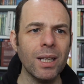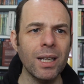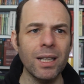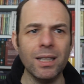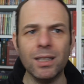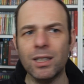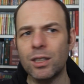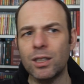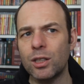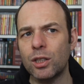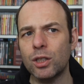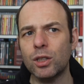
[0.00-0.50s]

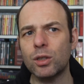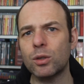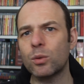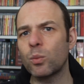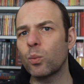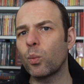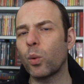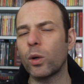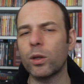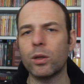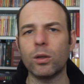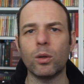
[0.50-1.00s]
And you're just
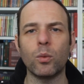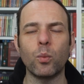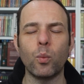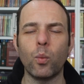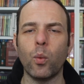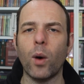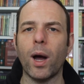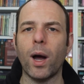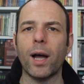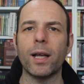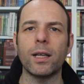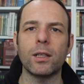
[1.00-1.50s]
wondering
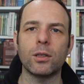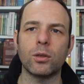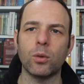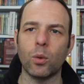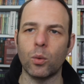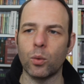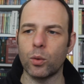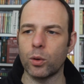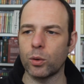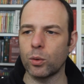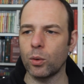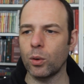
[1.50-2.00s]
why it's
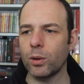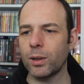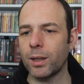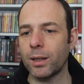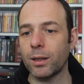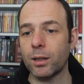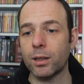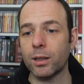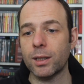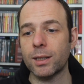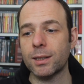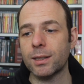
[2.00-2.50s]
all going on.
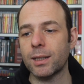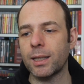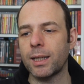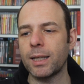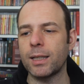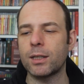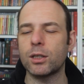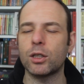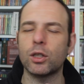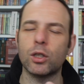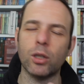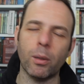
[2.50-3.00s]
And there is a
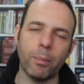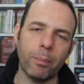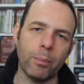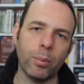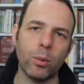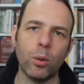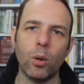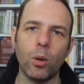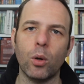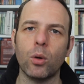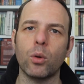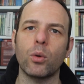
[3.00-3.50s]

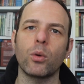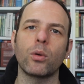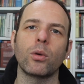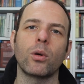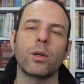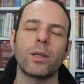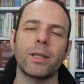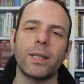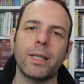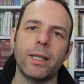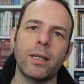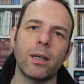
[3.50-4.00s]
subplot going
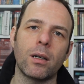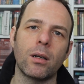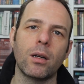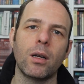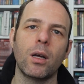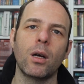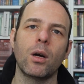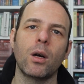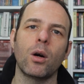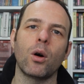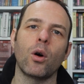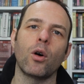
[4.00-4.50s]
on here
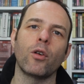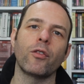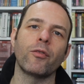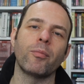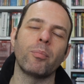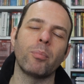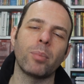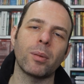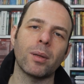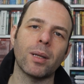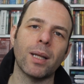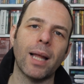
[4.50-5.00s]
of
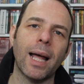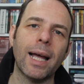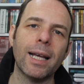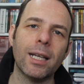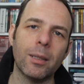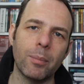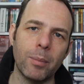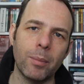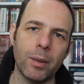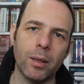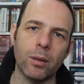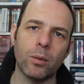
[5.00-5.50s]

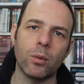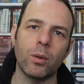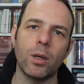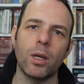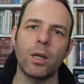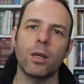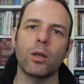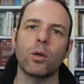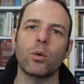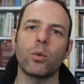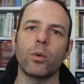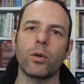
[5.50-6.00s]
blackmail
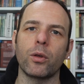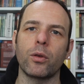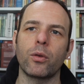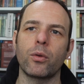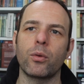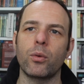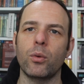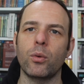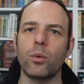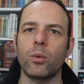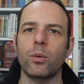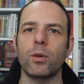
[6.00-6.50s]
going
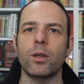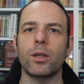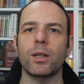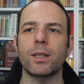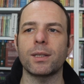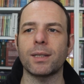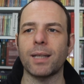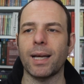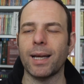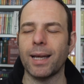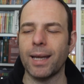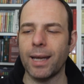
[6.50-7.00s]
through. There
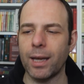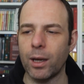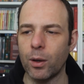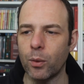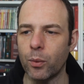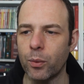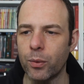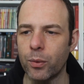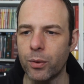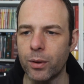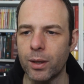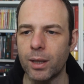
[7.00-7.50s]
is a
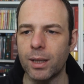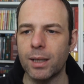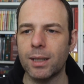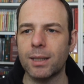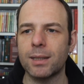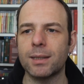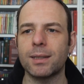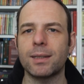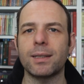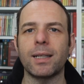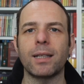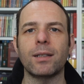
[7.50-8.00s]
health
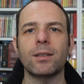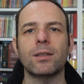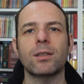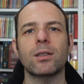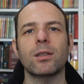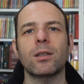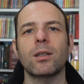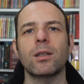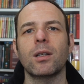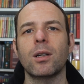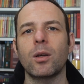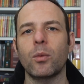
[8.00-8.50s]

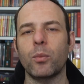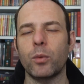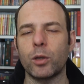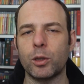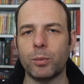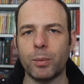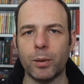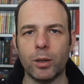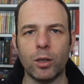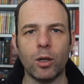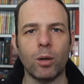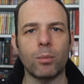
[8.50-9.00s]
centre
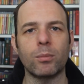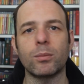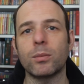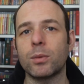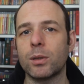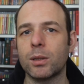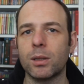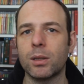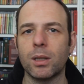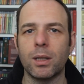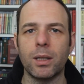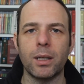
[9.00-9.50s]
which
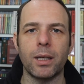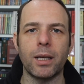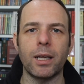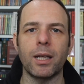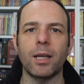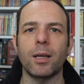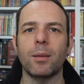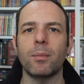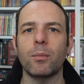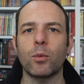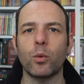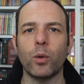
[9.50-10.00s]
becomes
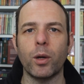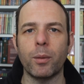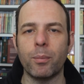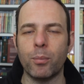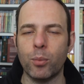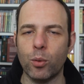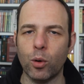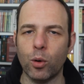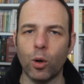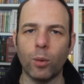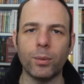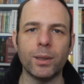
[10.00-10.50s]
um, quite
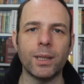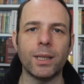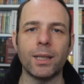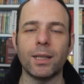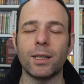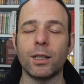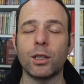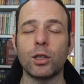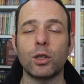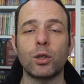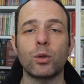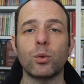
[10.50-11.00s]
prominent
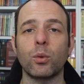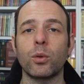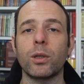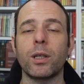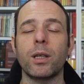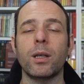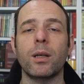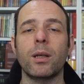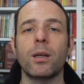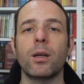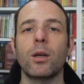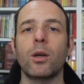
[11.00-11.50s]
in the
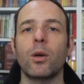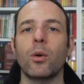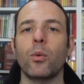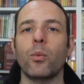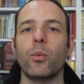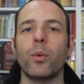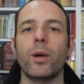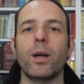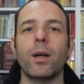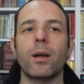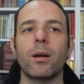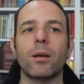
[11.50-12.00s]
story
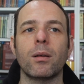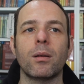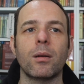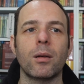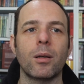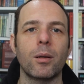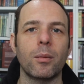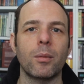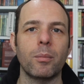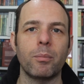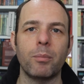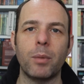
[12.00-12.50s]
where
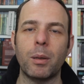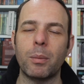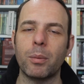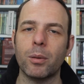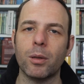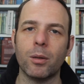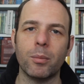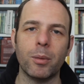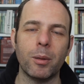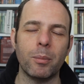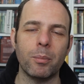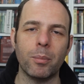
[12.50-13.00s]

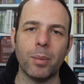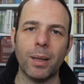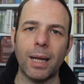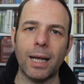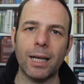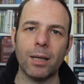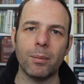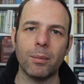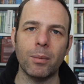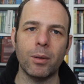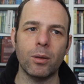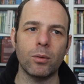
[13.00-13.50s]
people are being
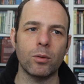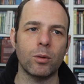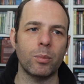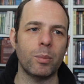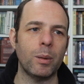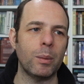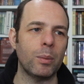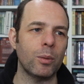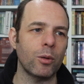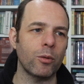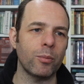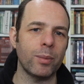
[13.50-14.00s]
blackmailed.
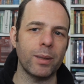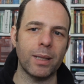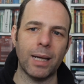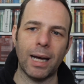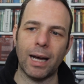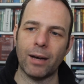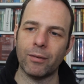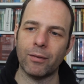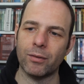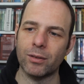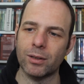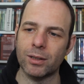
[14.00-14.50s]
People have been
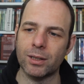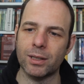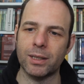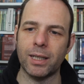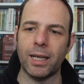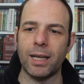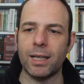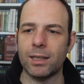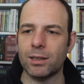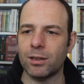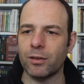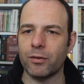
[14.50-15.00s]
having
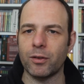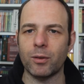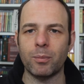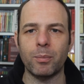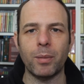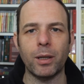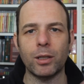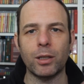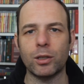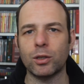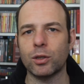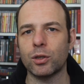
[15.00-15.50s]
sex and have had
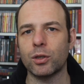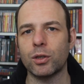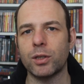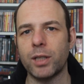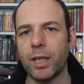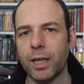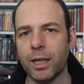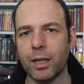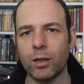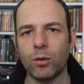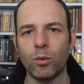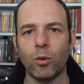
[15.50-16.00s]
pictures
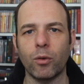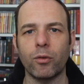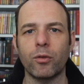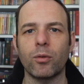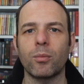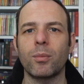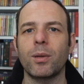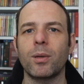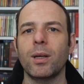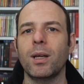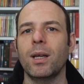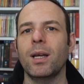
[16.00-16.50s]
taken of
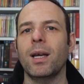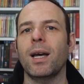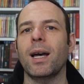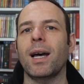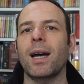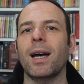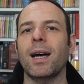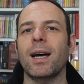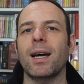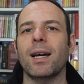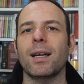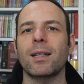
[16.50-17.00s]
them
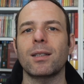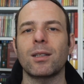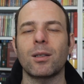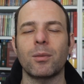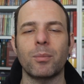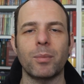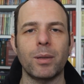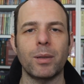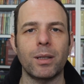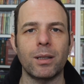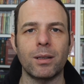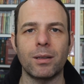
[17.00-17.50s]
uh, and they're
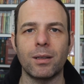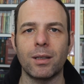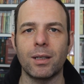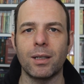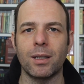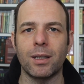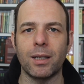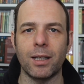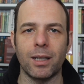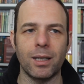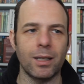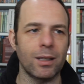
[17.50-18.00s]
being
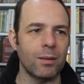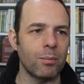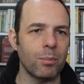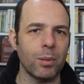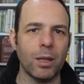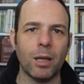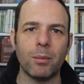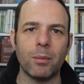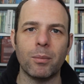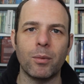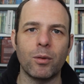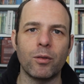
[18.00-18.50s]
uh,
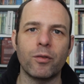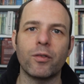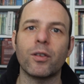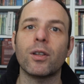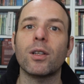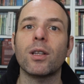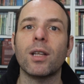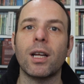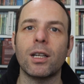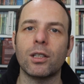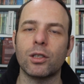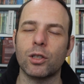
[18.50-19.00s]
blackmailed for
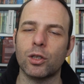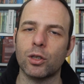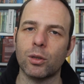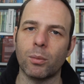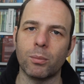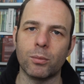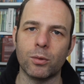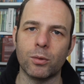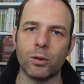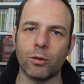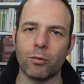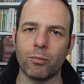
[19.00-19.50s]
large
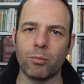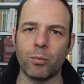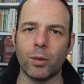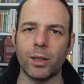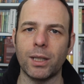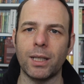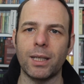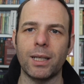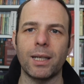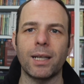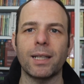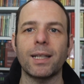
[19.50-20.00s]
sums of
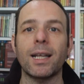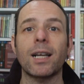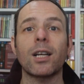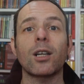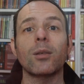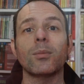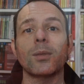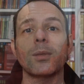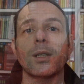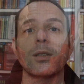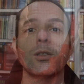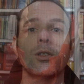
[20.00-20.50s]
money. And that
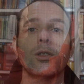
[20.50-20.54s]
comes